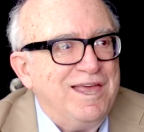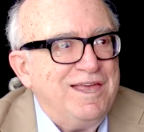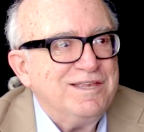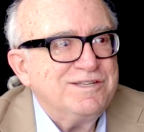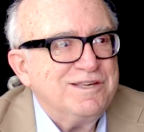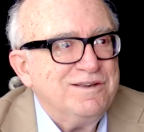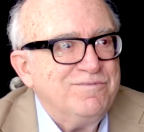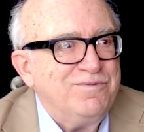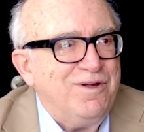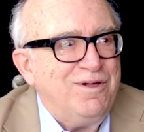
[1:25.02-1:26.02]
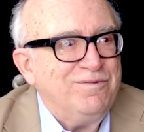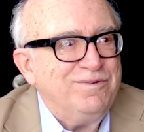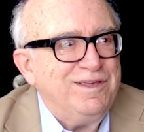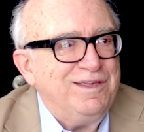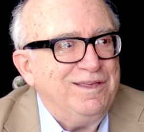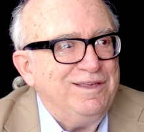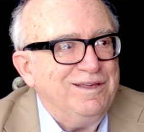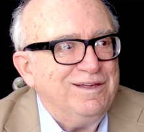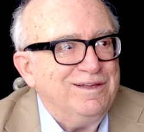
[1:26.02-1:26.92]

case involving